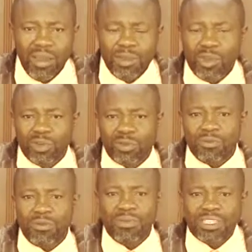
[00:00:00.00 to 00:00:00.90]
because when
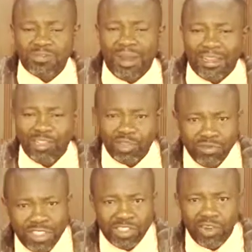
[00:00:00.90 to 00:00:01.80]
we mismanage our
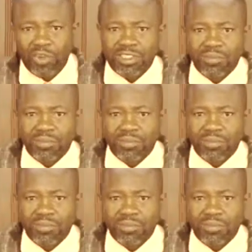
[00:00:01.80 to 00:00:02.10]
resources,